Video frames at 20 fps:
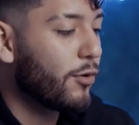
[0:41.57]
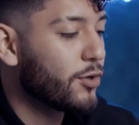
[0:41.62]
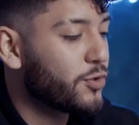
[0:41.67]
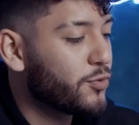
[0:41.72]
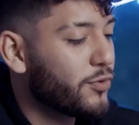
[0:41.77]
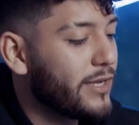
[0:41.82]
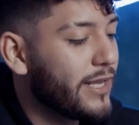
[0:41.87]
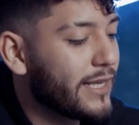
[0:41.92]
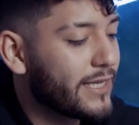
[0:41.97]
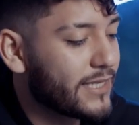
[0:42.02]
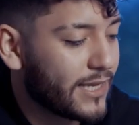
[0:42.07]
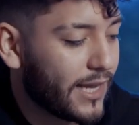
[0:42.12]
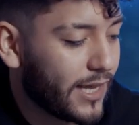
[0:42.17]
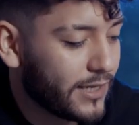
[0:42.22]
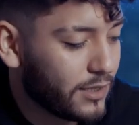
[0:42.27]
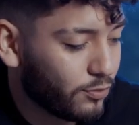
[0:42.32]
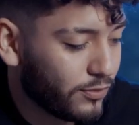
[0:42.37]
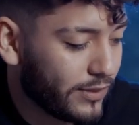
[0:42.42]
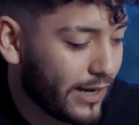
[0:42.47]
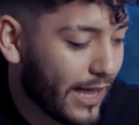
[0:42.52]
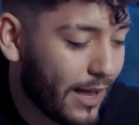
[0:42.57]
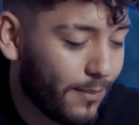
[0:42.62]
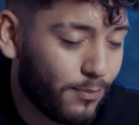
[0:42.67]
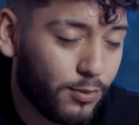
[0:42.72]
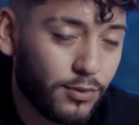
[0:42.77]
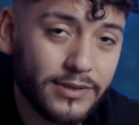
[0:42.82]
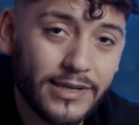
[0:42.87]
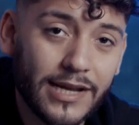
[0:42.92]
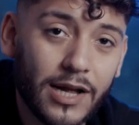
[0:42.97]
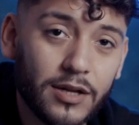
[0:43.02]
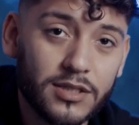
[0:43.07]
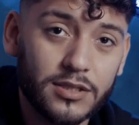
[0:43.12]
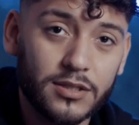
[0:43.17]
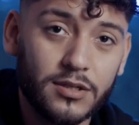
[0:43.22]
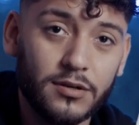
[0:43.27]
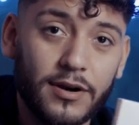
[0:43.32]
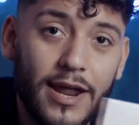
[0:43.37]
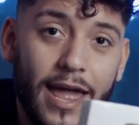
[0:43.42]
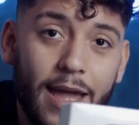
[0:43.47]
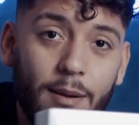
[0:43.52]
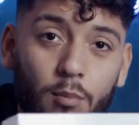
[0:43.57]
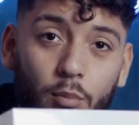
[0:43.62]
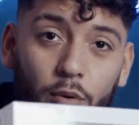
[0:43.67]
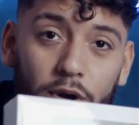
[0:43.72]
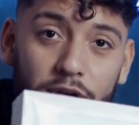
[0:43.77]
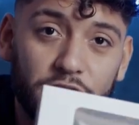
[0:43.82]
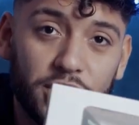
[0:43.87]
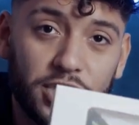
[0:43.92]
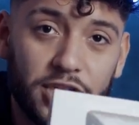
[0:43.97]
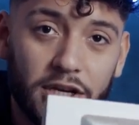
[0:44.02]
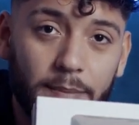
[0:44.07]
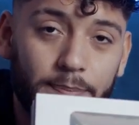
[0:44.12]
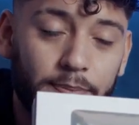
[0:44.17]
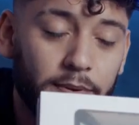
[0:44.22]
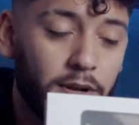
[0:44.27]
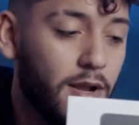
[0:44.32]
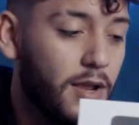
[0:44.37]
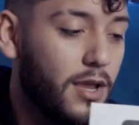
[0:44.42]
I was really excited when Apple announced their M1 chip,